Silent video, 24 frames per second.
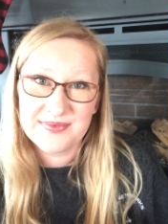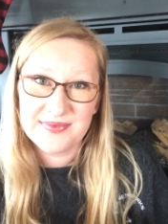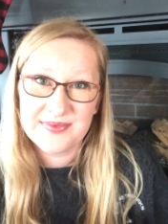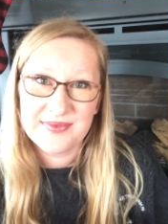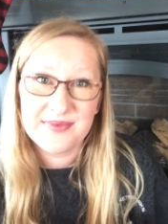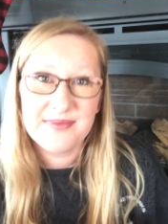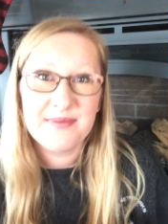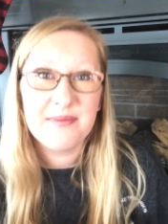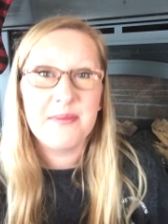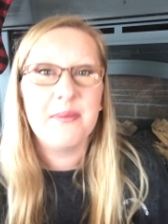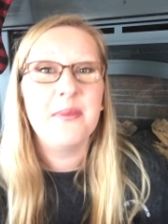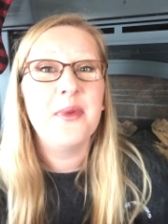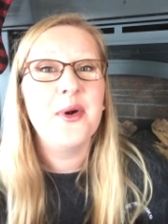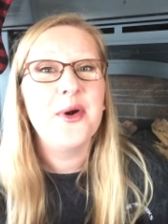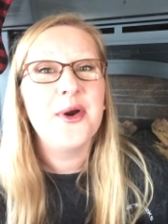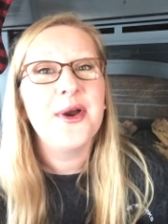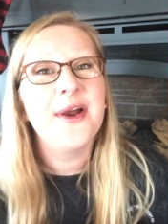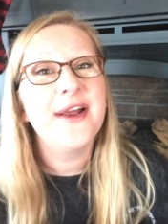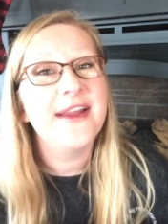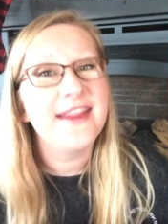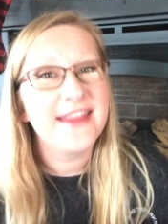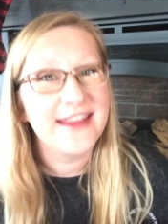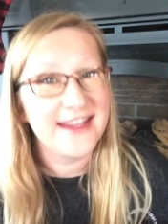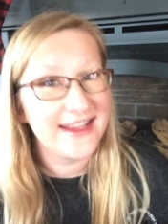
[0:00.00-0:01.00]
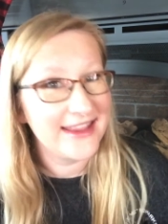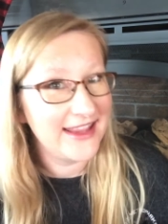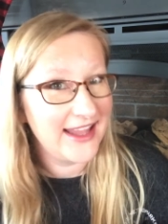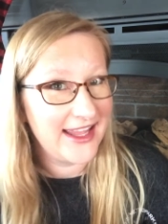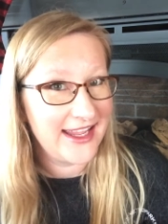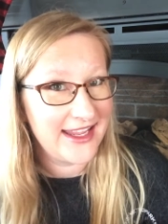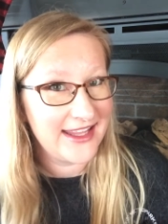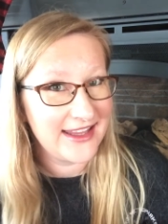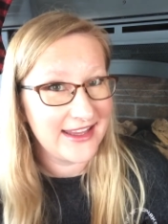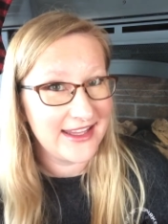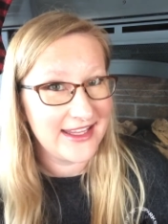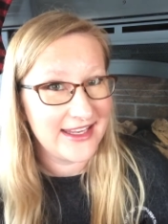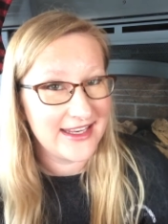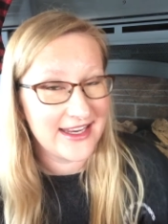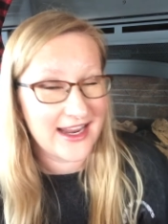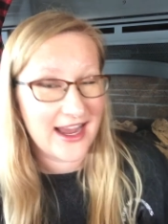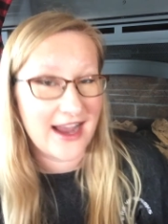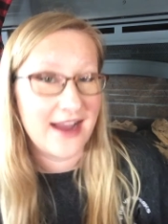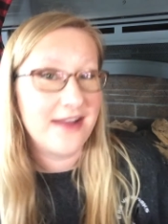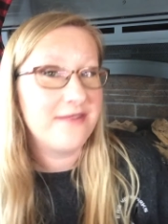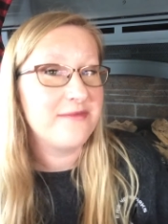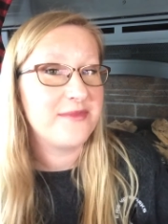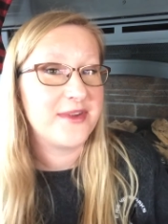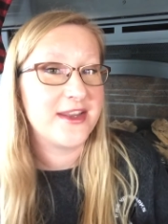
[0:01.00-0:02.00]
More than likely
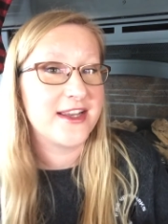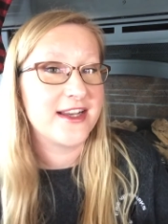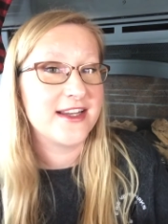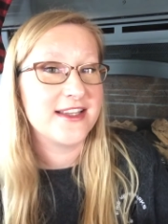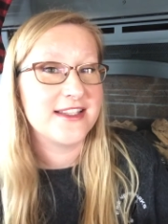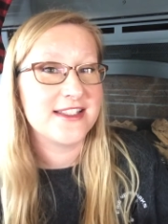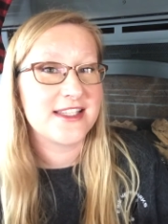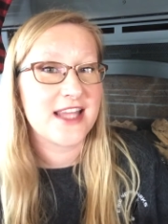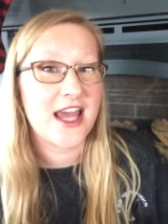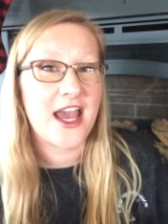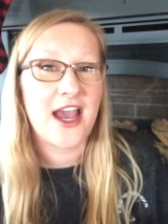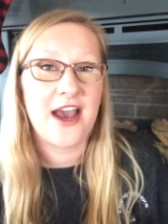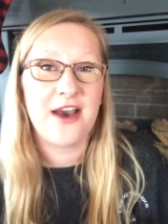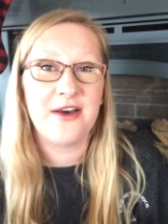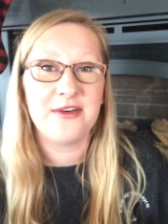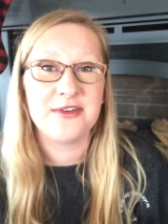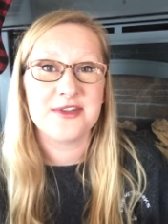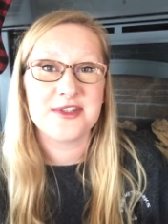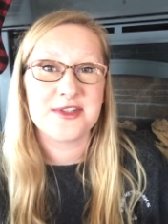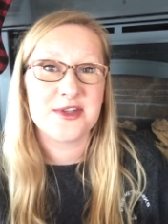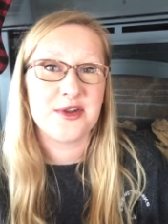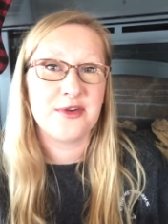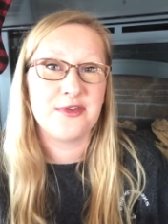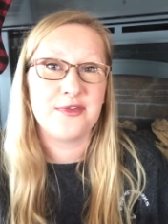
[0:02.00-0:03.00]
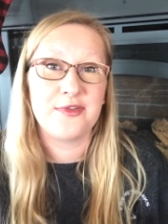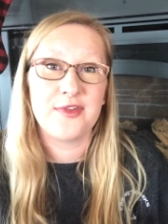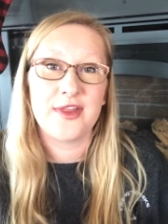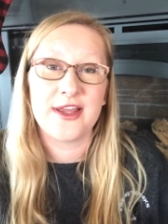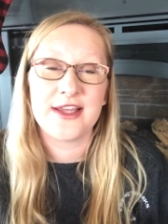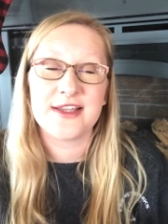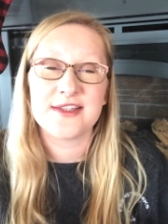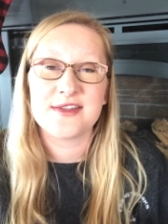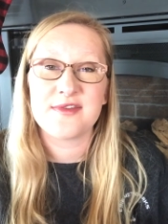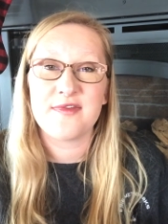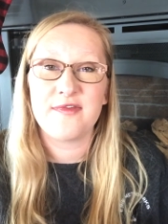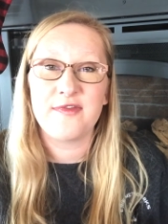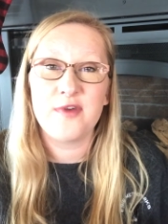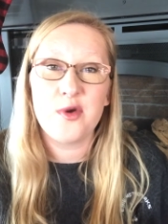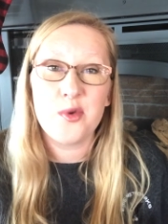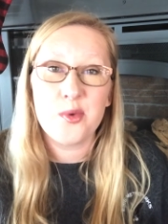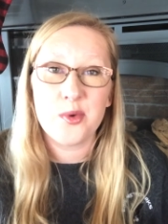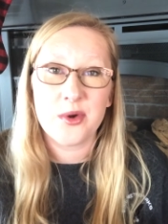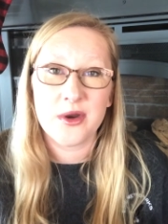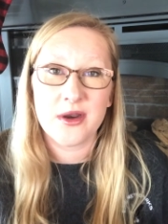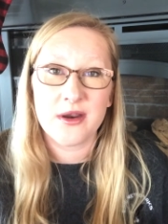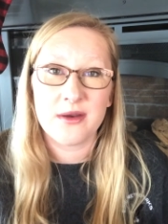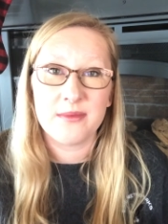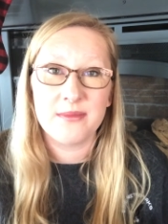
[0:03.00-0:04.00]
not, because how snowflakes
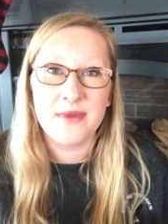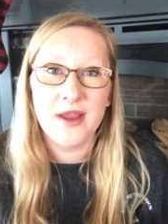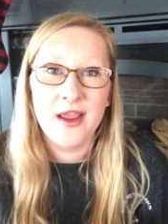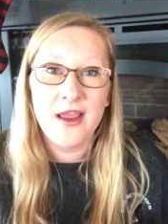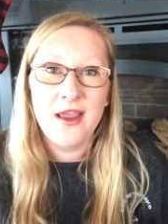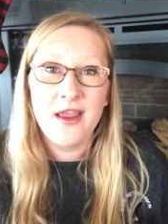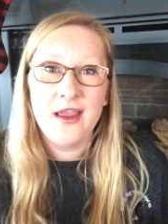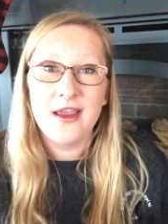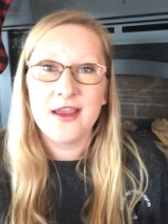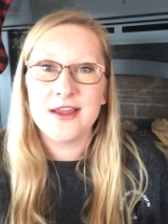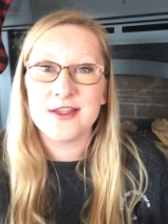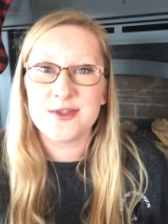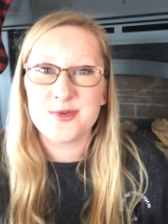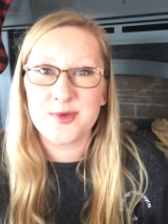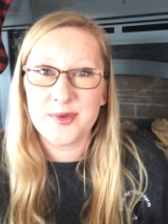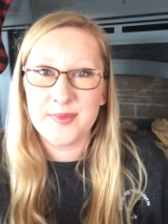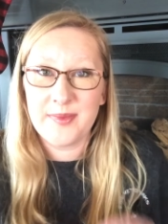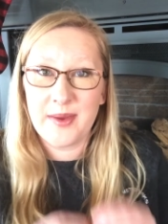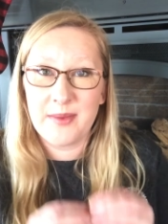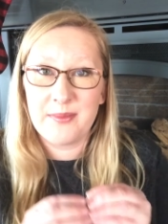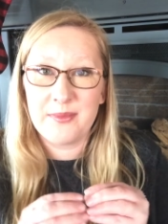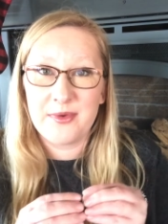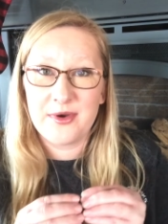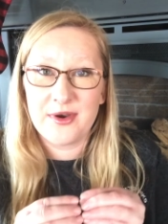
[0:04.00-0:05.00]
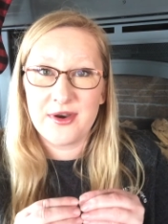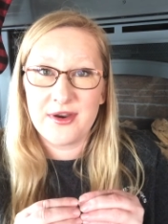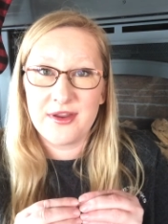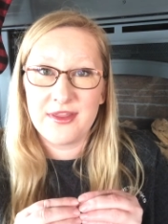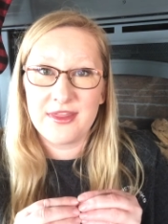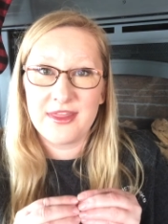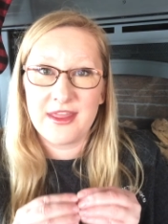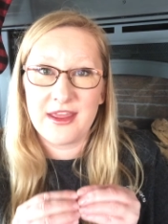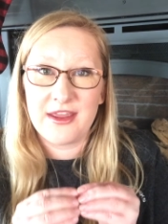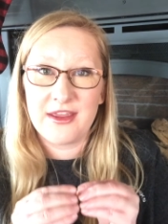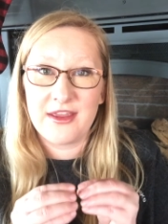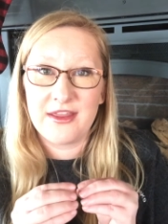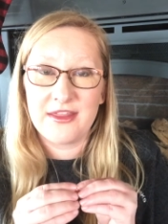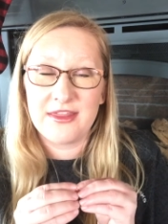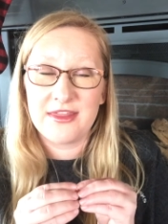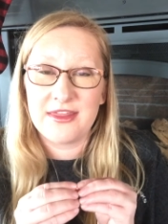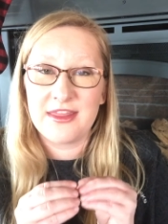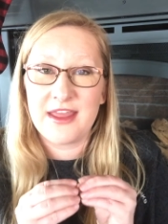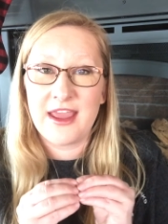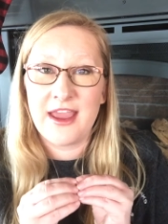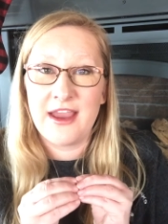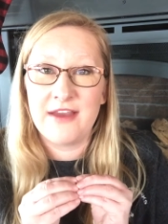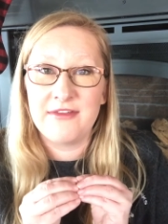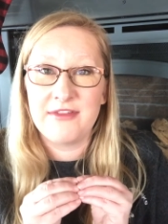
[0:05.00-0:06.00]
form is, remember, they
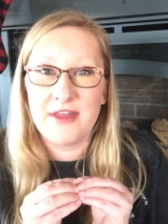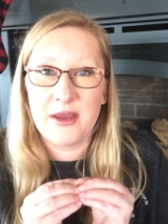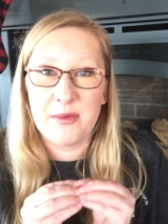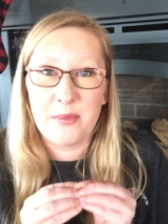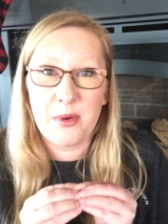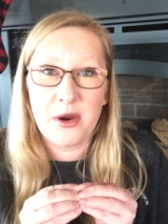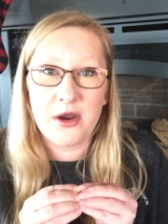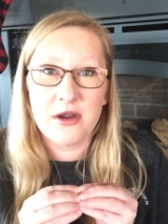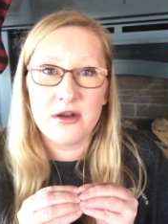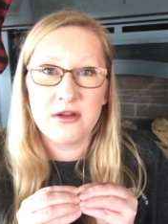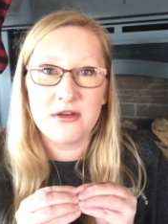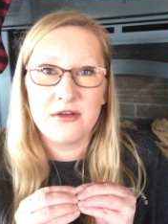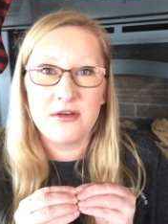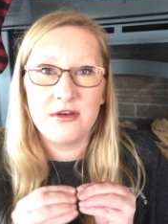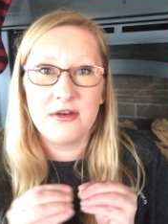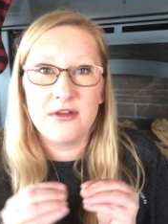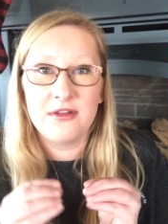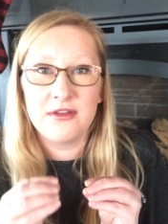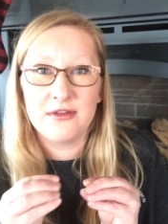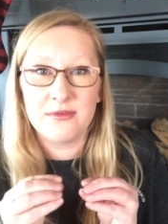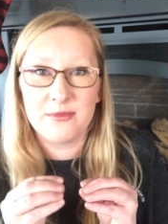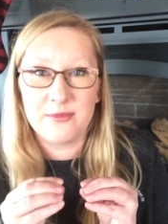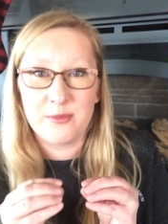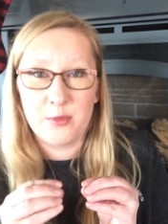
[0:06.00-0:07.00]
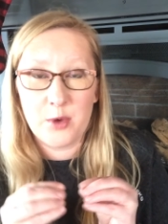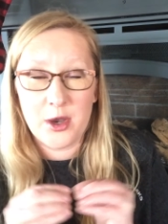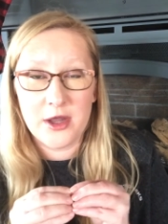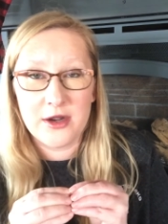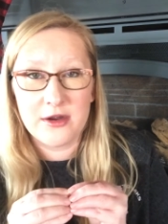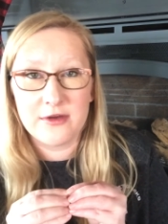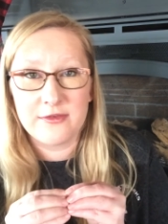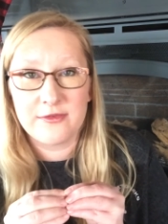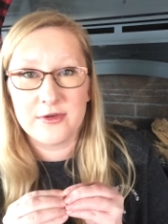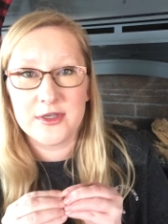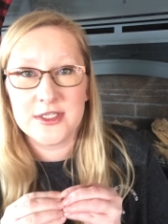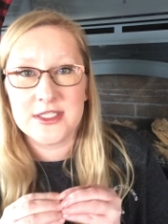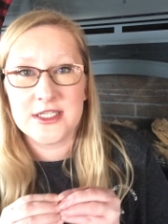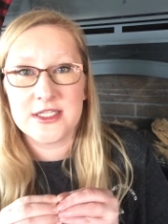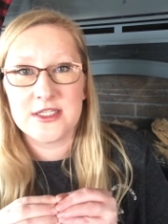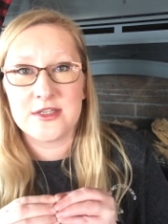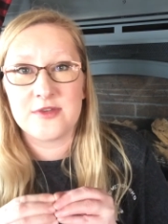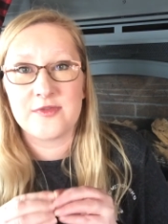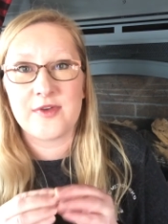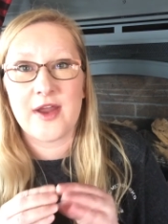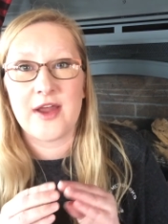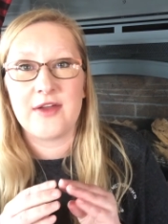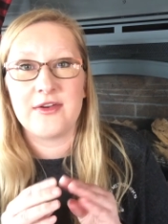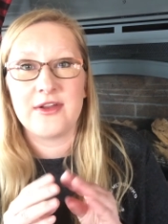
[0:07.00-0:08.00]
have that particle, the water freezes
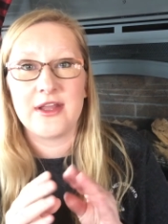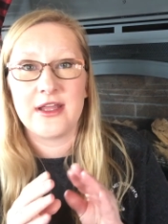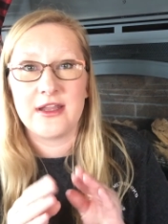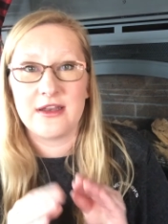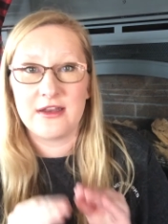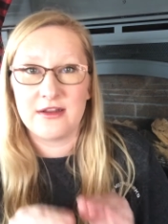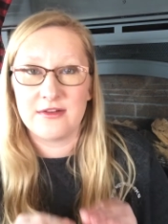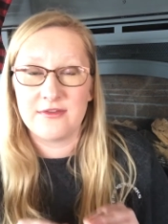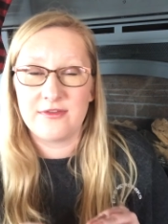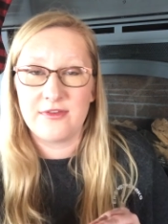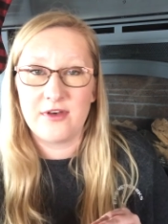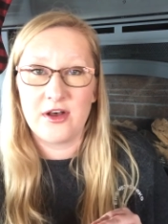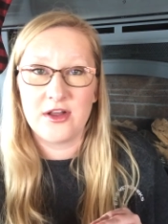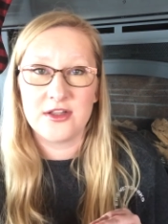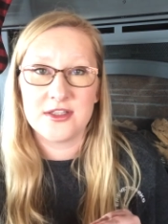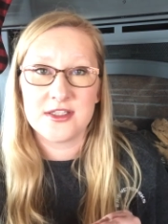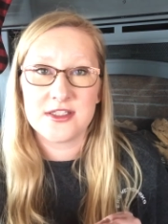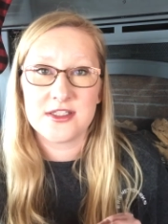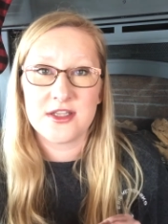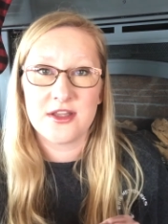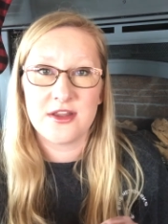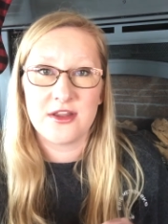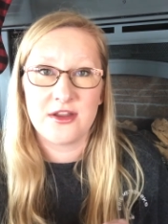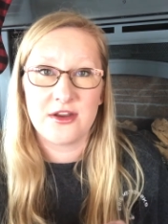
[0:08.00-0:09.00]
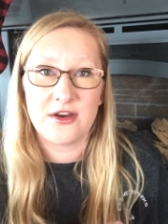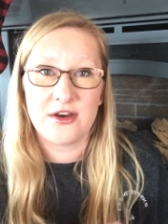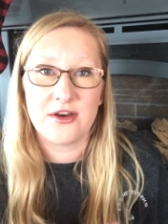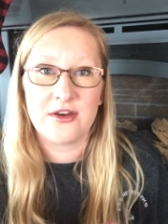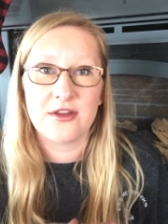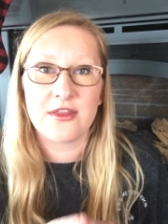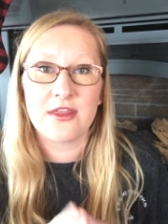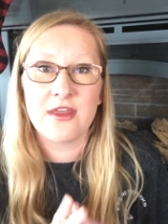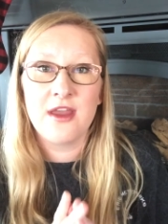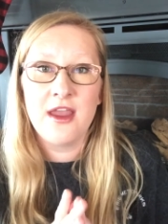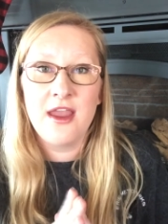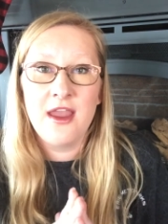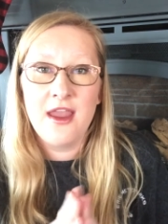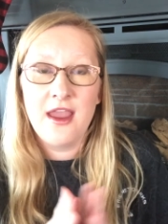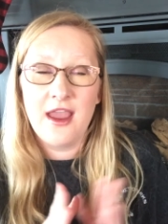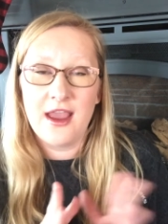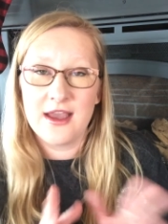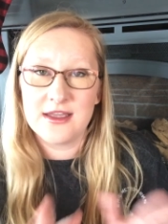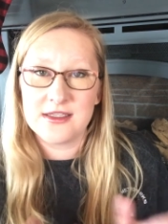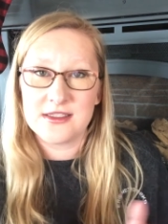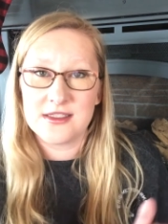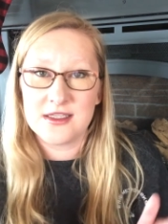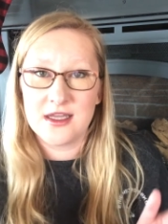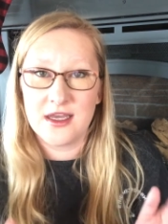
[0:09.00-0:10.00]
around it, and it falls to the earth
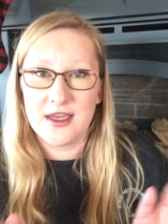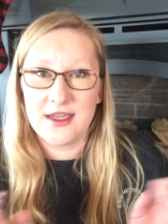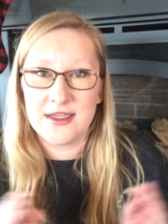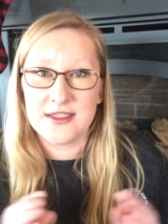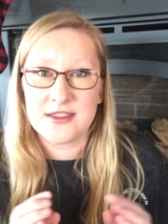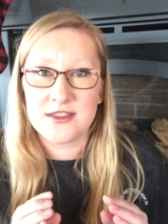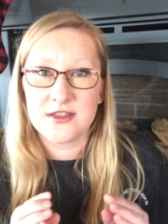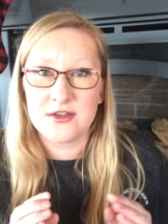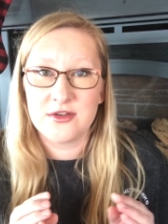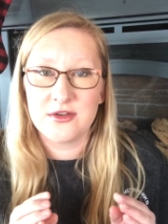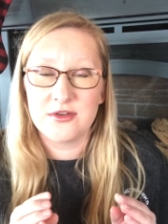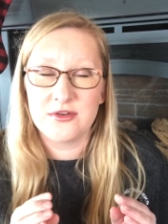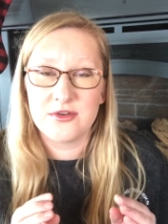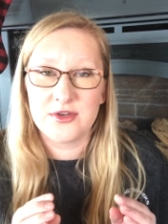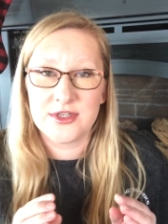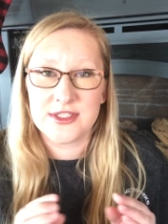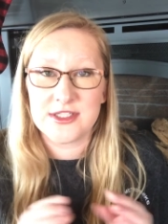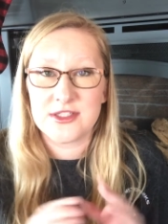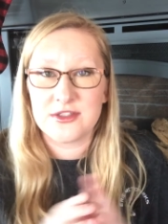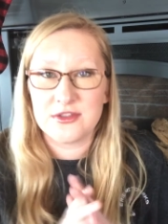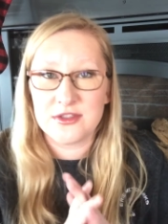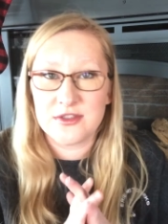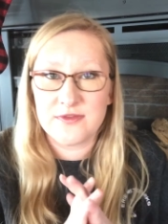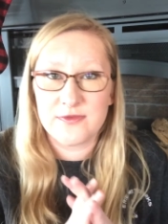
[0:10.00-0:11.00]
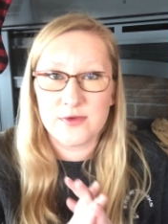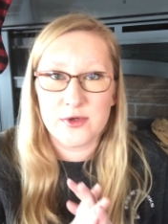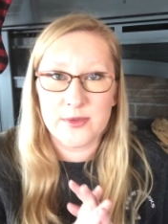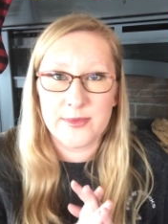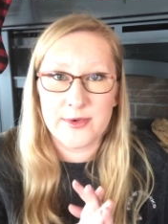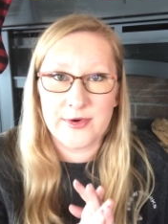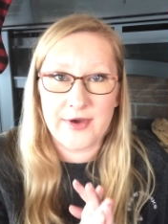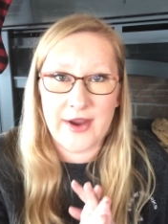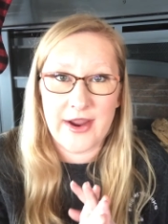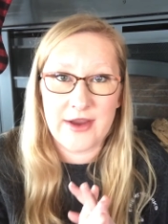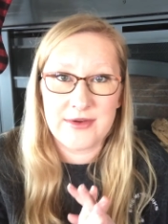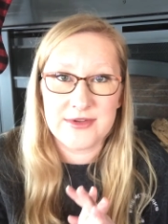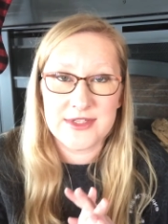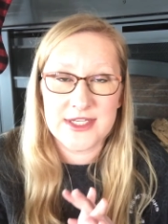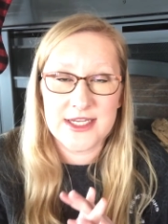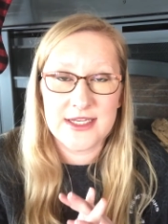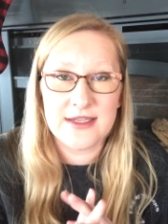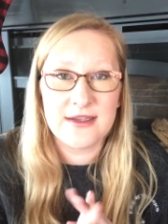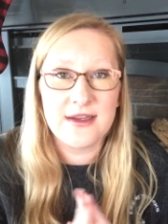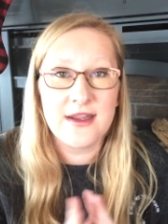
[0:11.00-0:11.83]
as the ice crystals form around it.